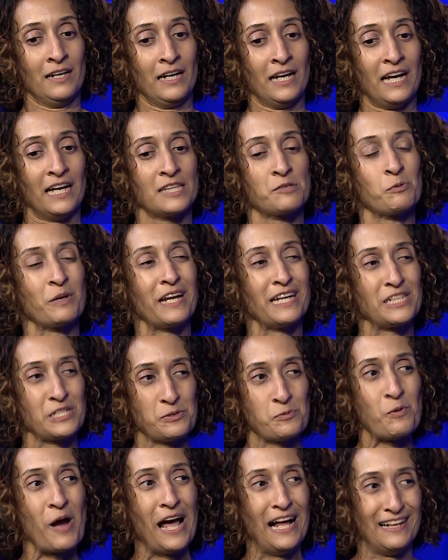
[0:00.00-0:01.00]
it's what I do
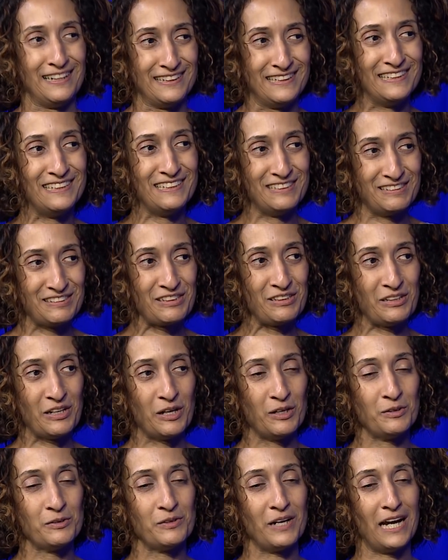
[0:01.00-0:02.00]
well, you
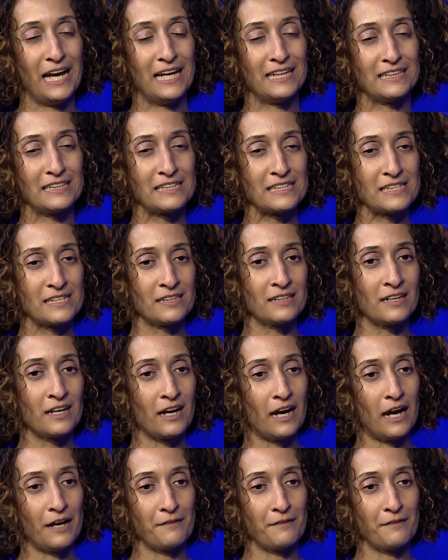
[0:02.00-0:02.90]
know, and I